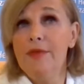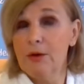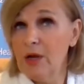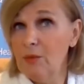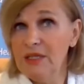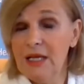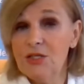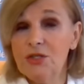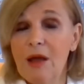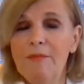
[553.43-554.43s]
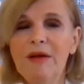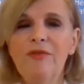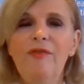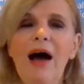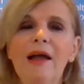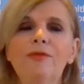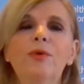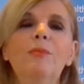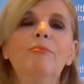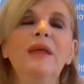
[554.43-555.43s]
The recommendation number 5
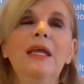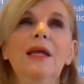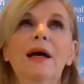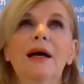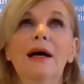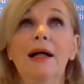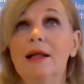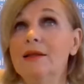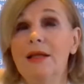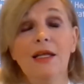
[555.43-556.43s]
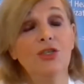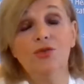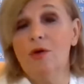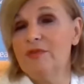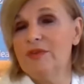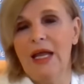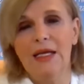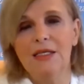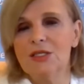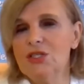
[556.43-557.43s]
will be the issue of the
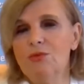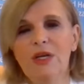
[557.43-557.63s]
energy.